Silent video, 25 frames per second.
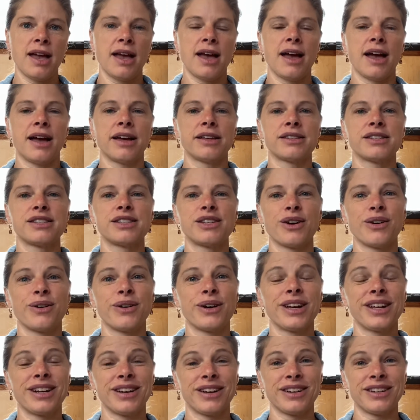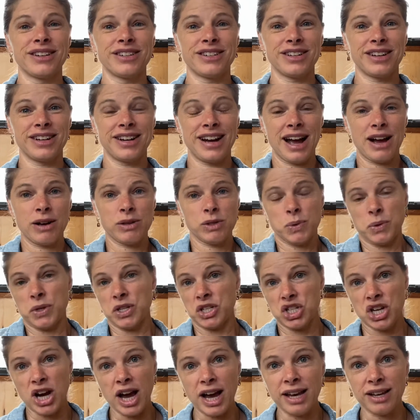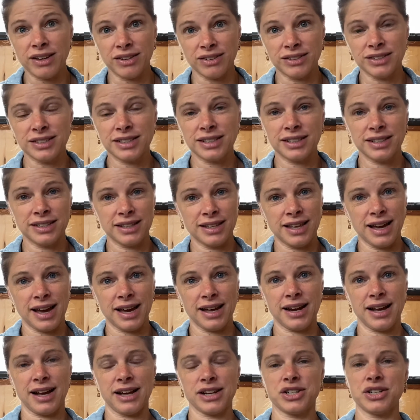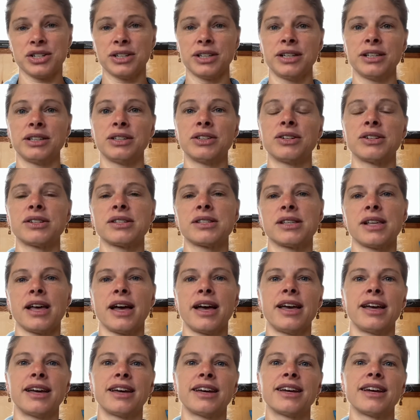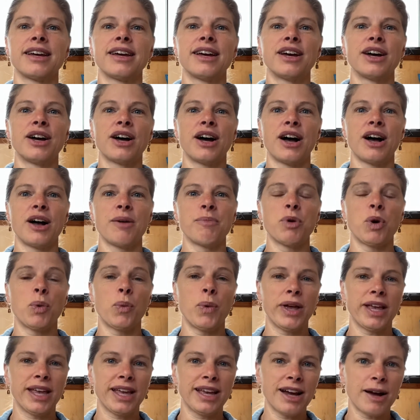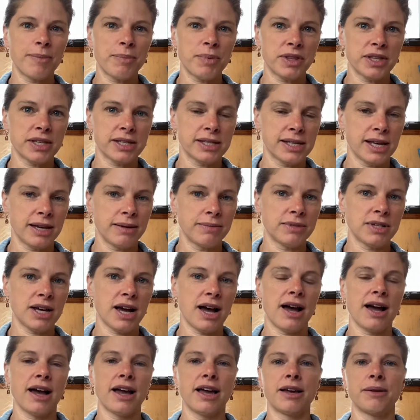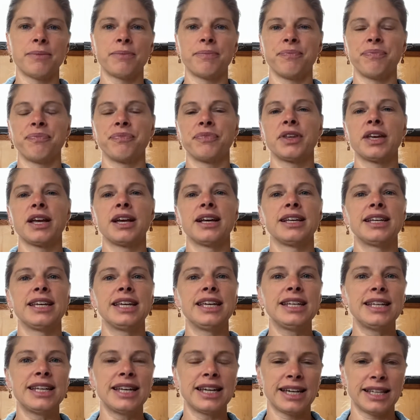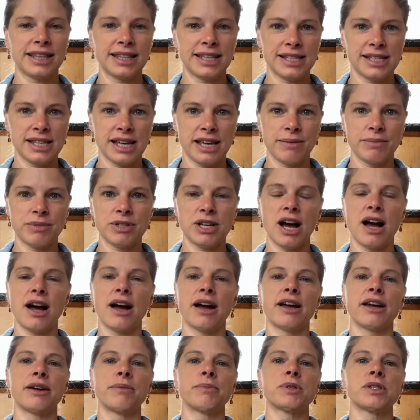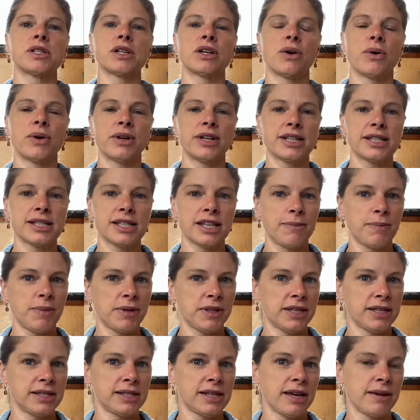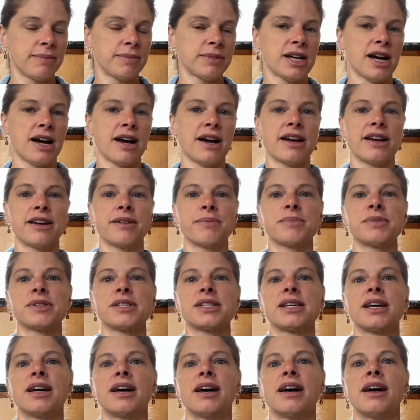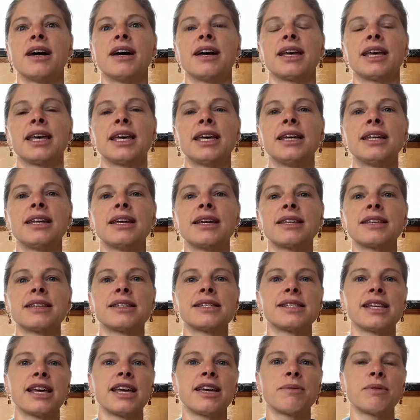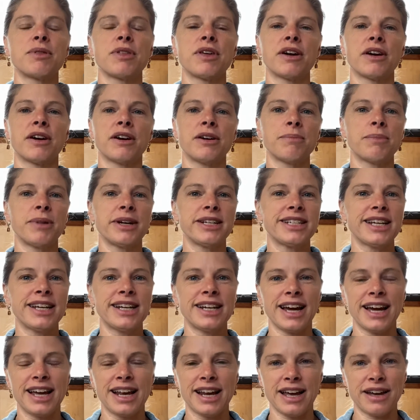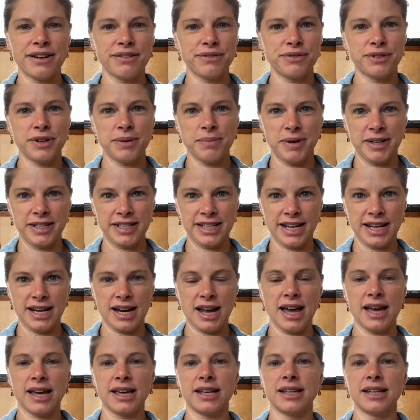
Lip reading: And so in a house with a child, that actually looks like waking up at the same time, eating at the same times, going to sleep at the same times, eating the same thing on Monday night every Monday night,